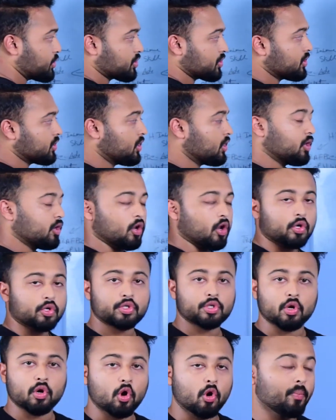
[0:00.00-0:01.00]
to
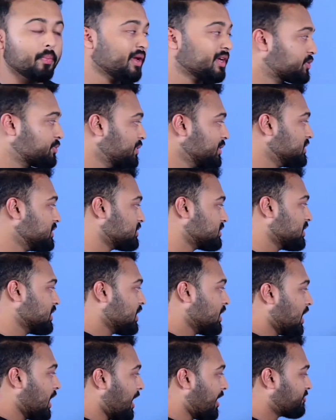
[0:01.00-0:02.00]
launch your home-based business.
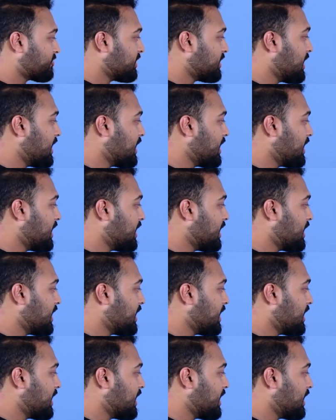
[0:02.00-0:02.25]
After